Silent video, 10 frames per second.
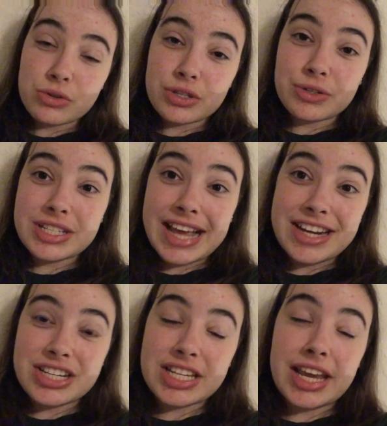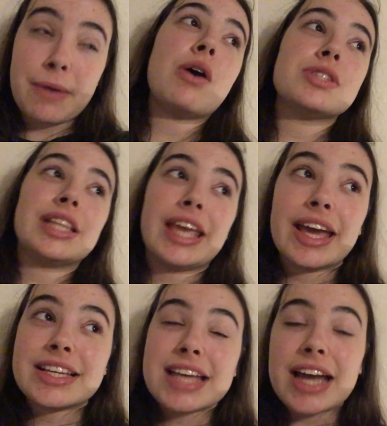Also stage seat, I was in the
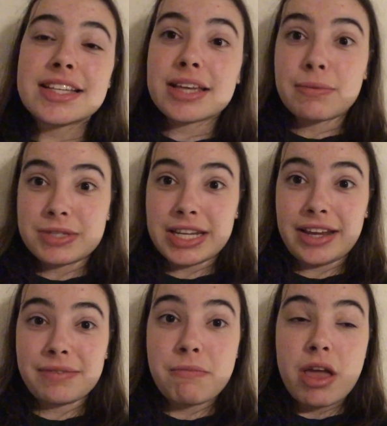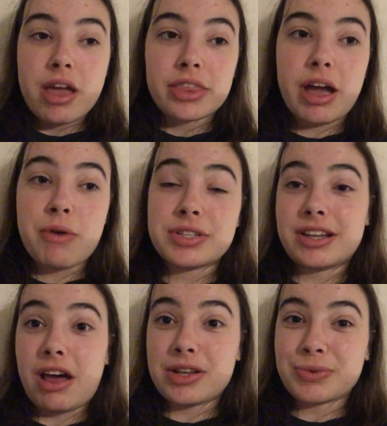exact same seat that I was
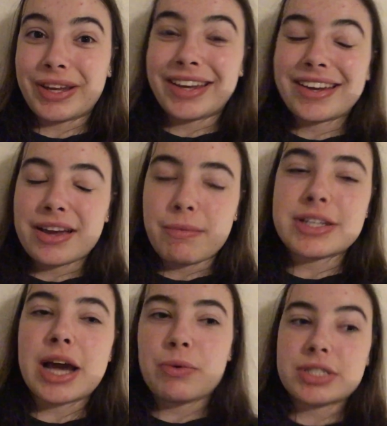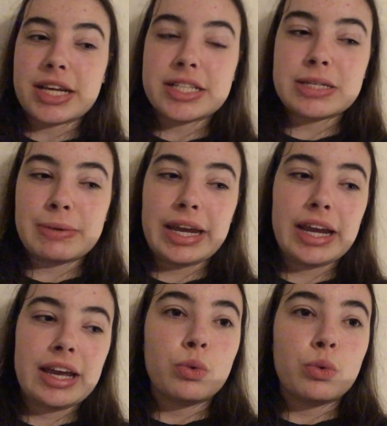in last week, and my dad was next to me.